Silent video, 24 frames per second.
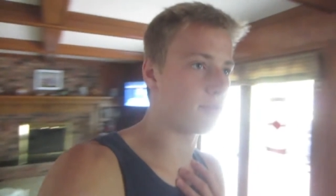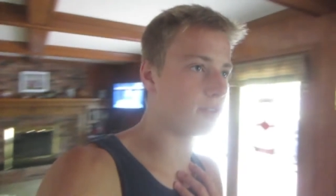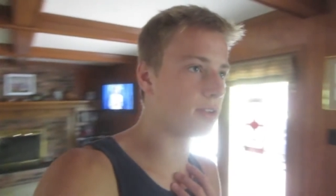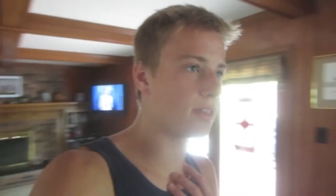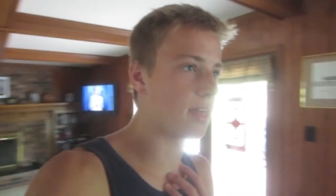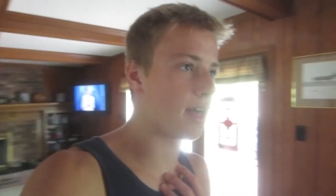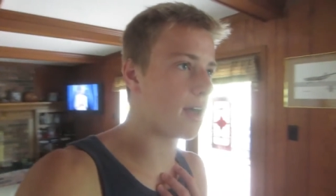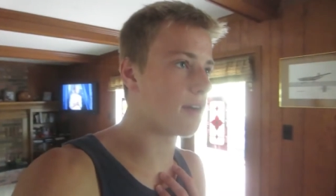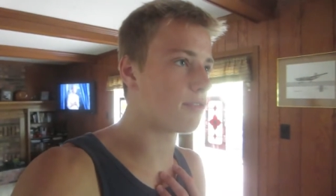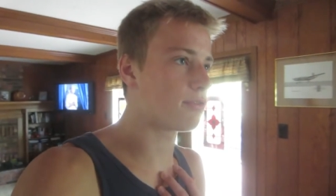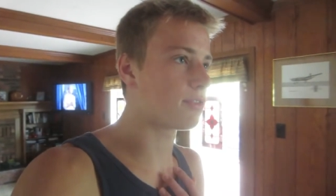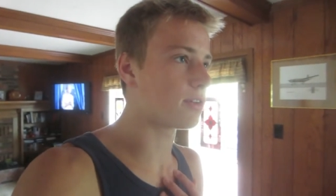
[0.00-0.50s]
for
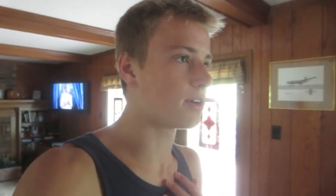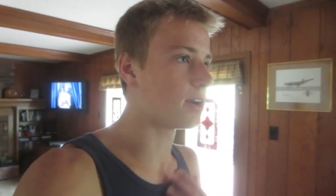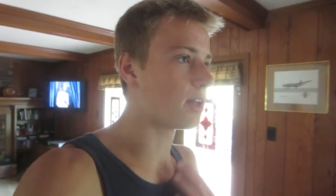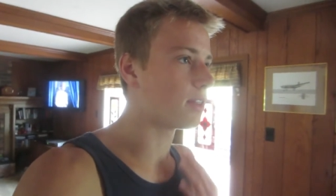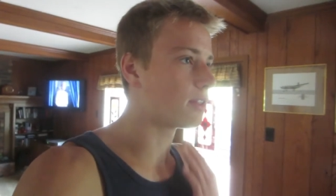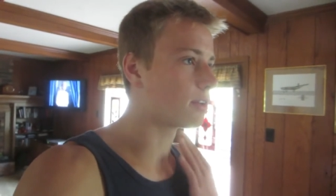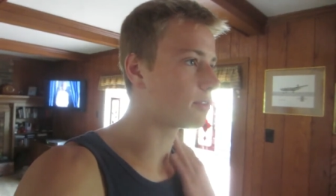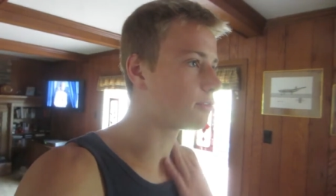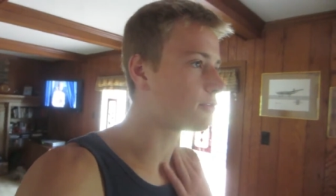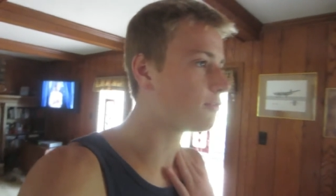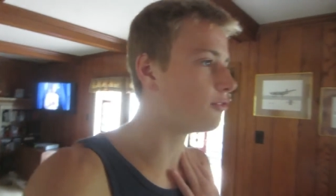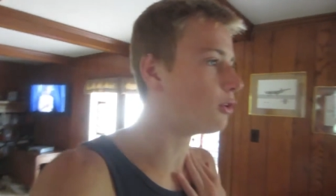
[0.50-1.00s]
that for
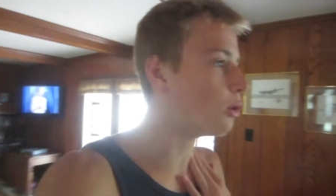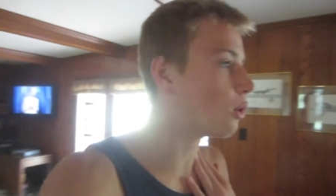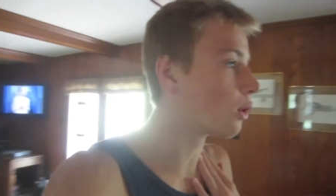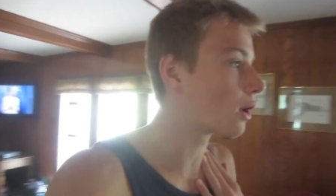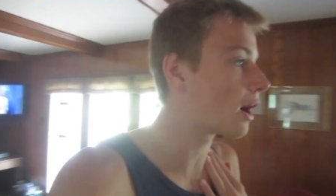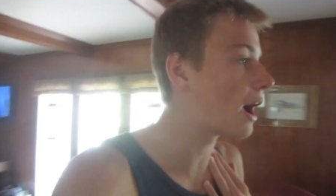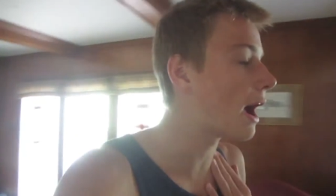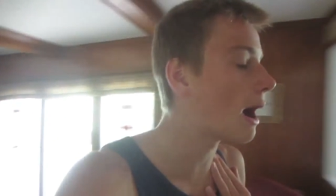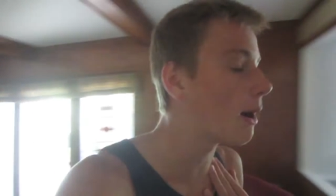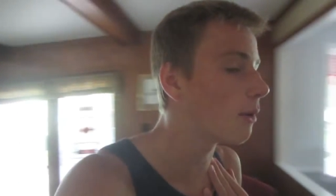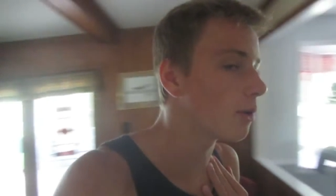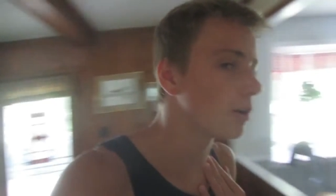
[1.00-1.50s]
another
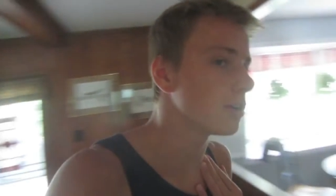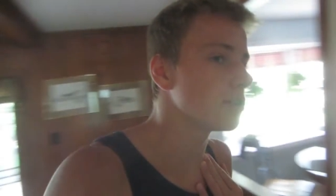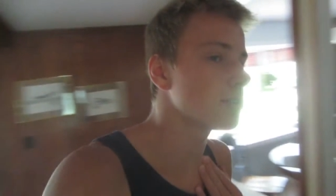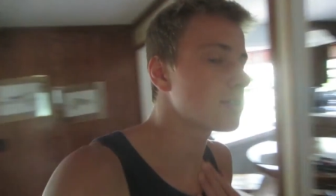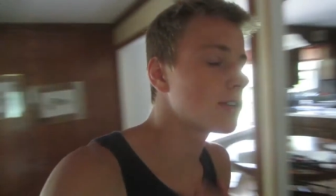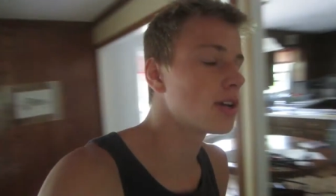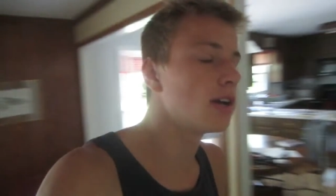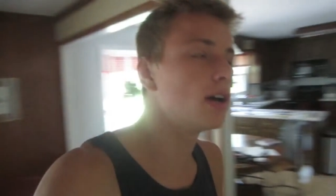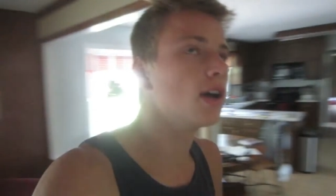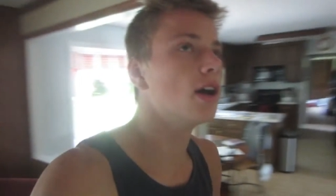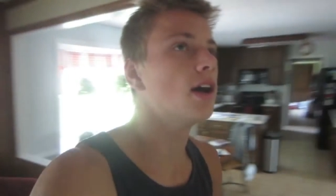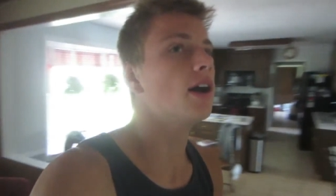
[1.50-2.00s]
four
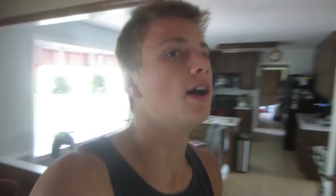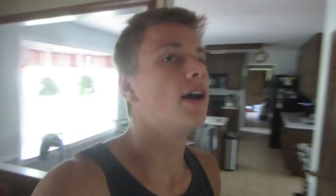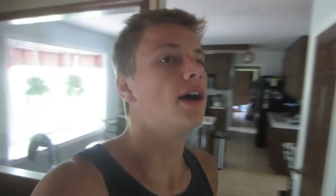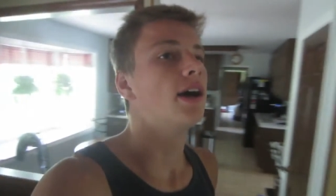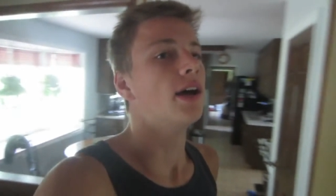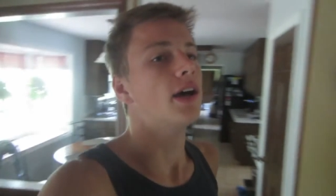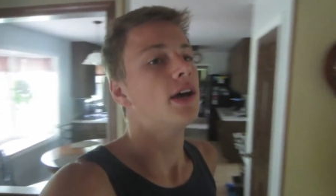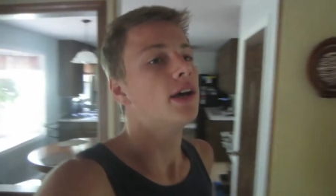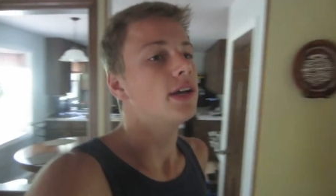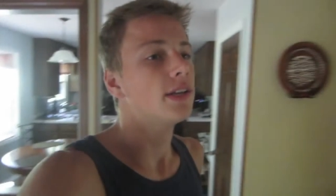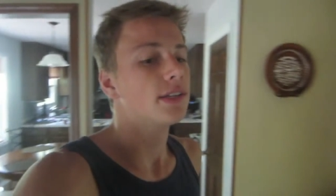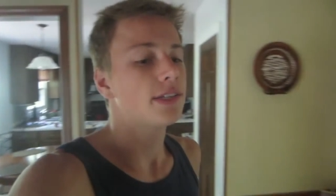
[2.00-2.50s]
hours.
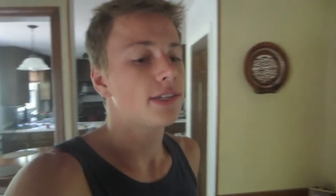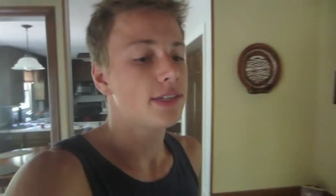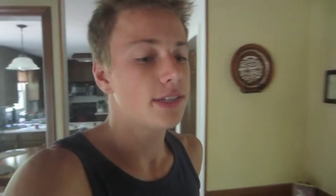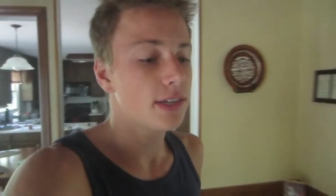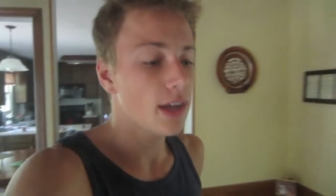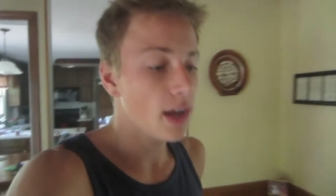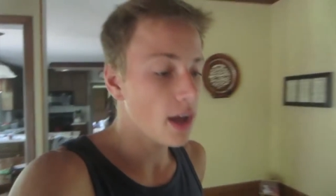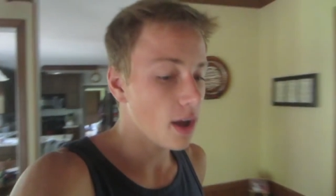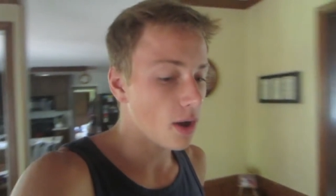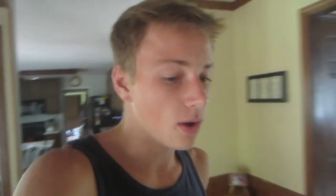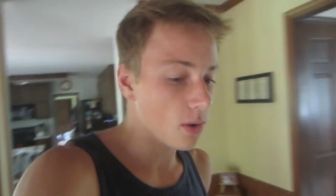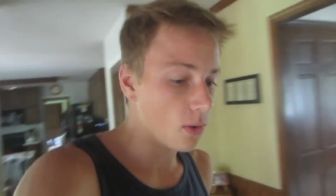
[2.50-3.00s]

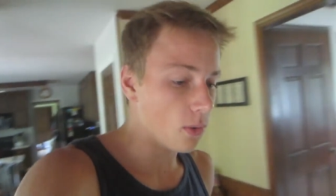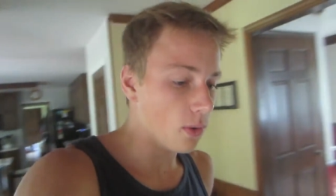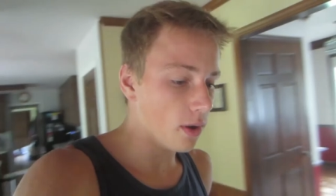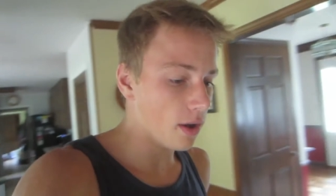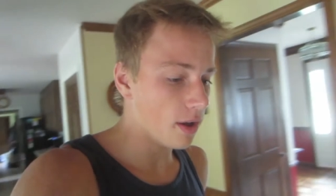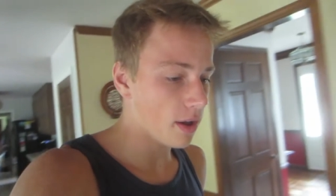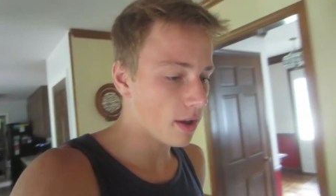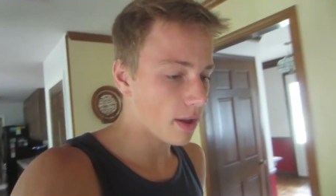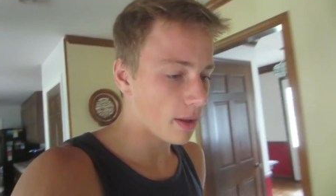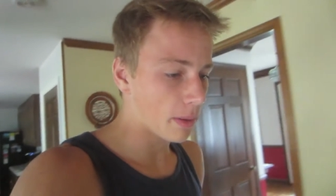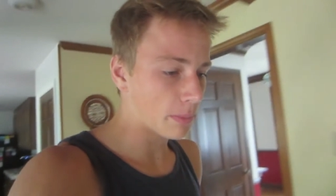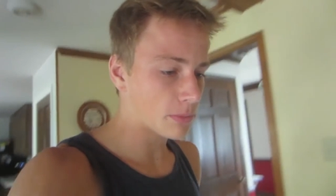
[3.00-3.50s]

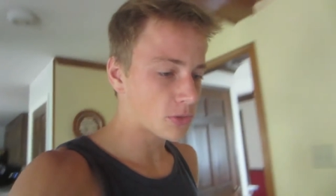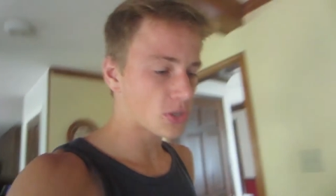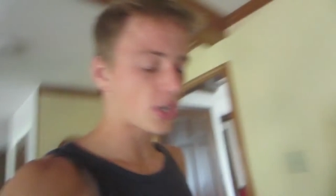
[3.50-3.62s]
So, I'm